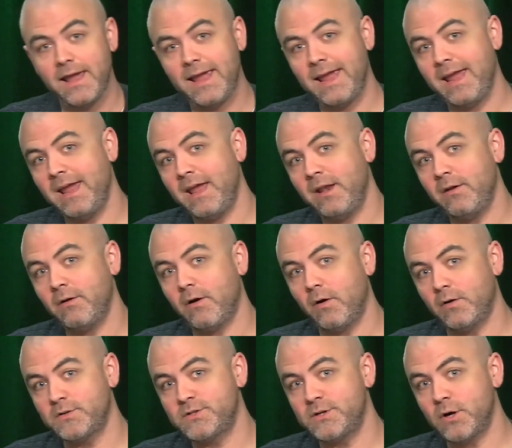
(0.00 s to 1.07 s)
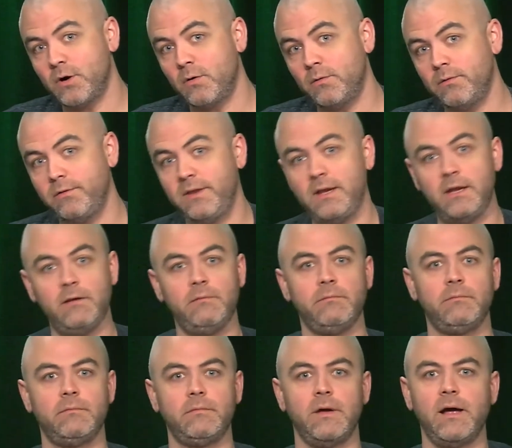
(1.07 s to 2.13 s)
and also the
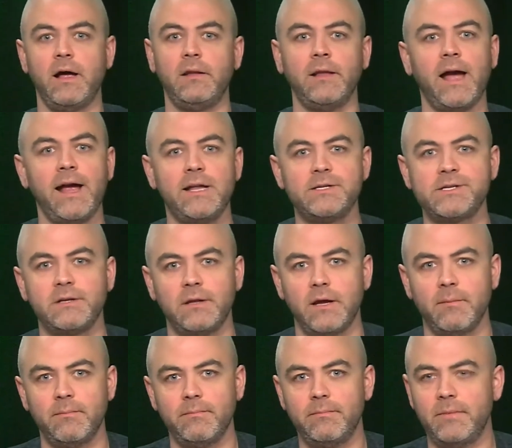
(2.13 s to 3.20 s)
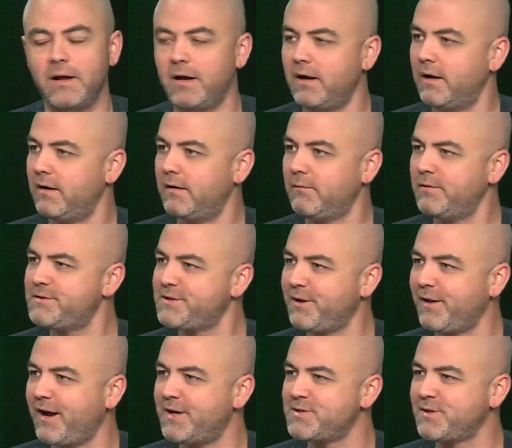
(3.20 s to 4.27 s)
Lions Club. What's the
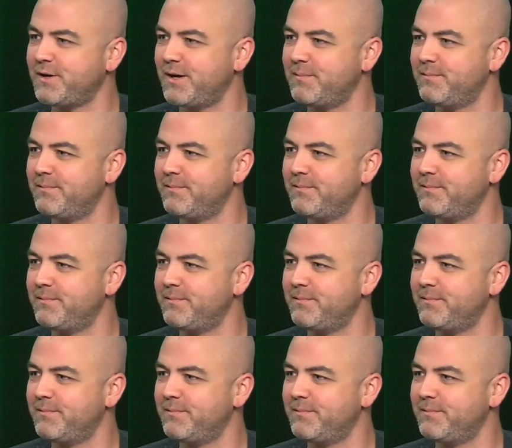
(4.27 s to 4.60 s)
Lions Club?